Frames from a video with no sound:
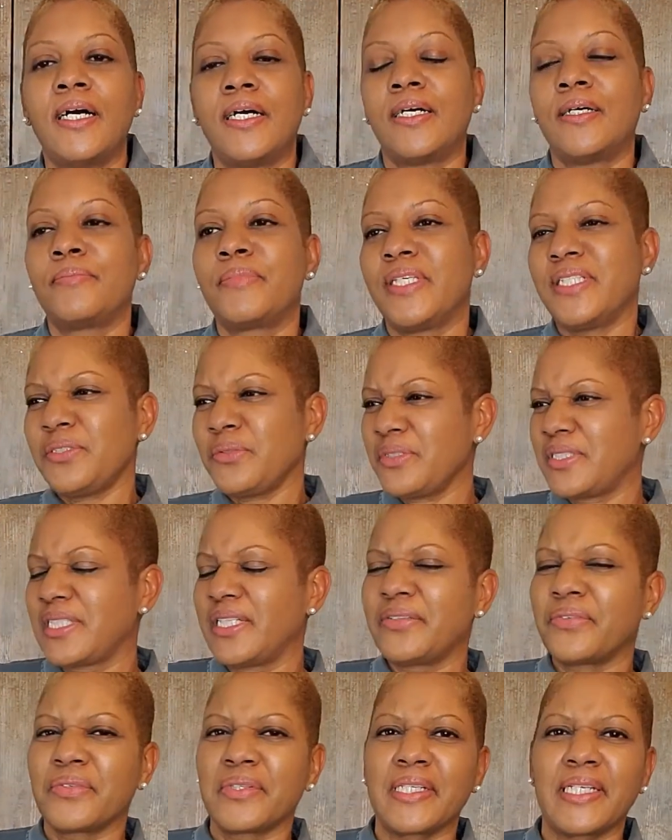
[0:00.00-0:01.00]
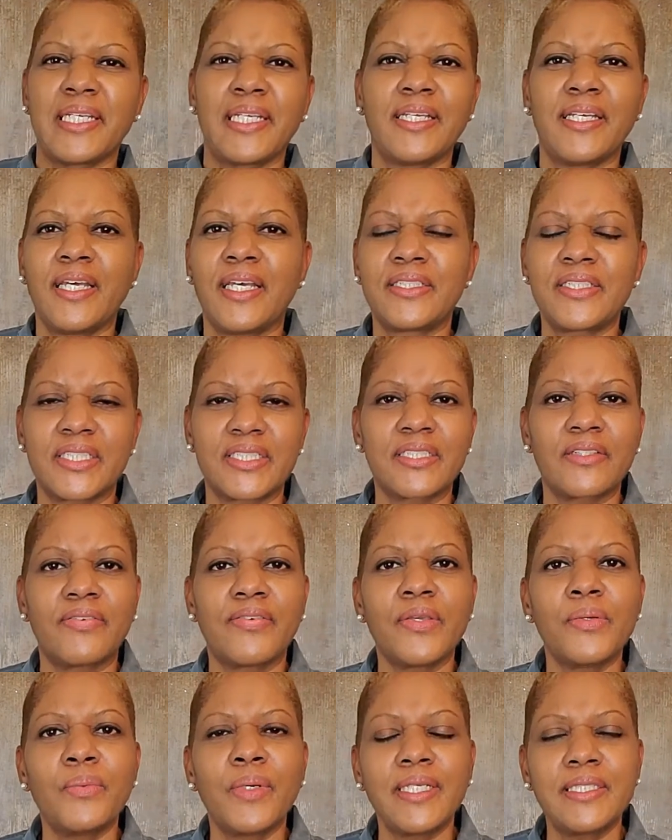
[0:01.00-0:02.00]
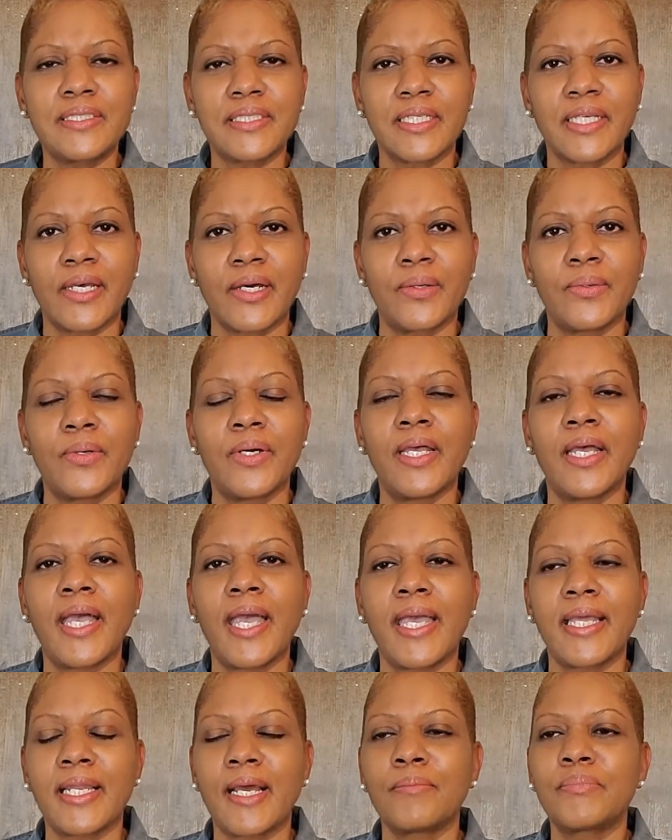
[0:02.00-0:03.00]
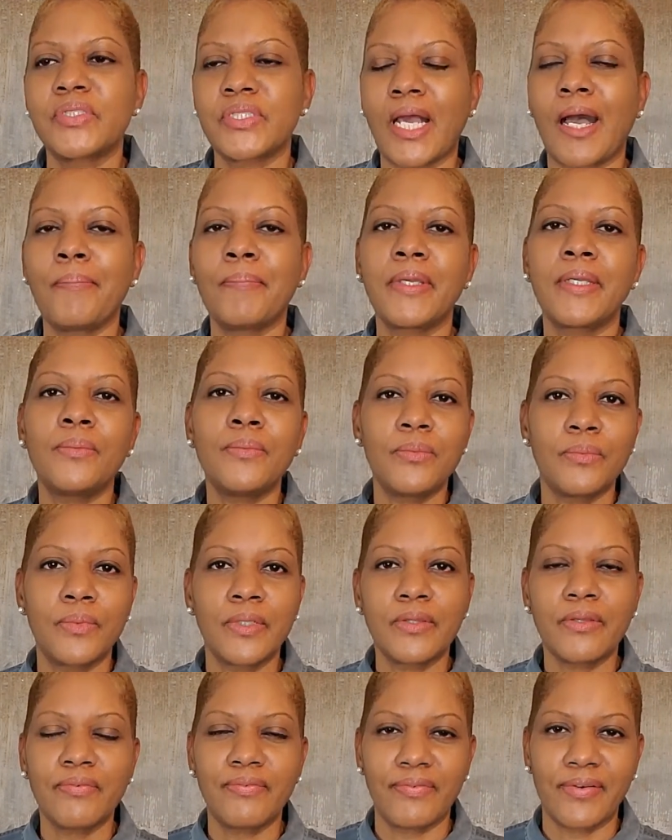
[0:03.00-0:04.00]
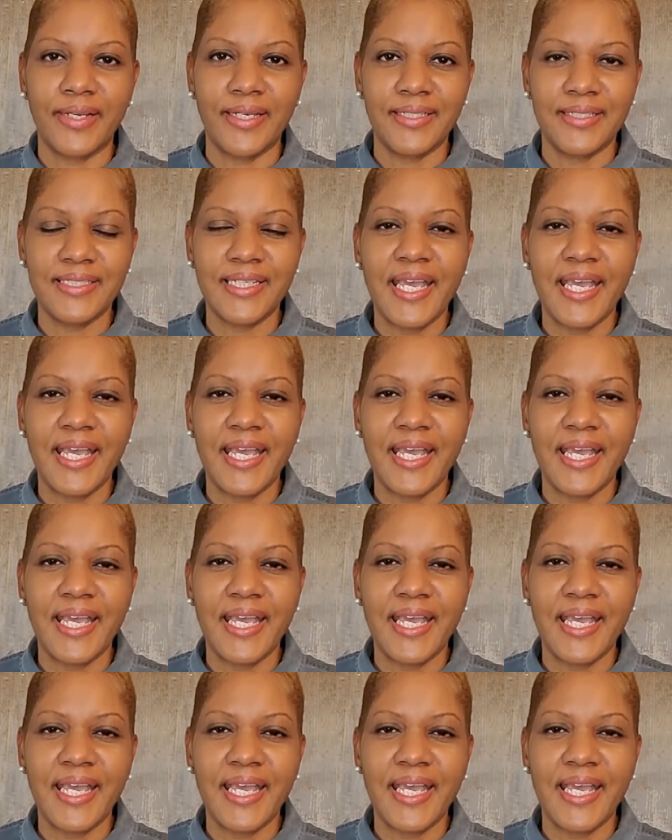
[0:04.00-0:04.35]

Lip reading: This was literally just a few weeks ago, and I'm shopping with a friend,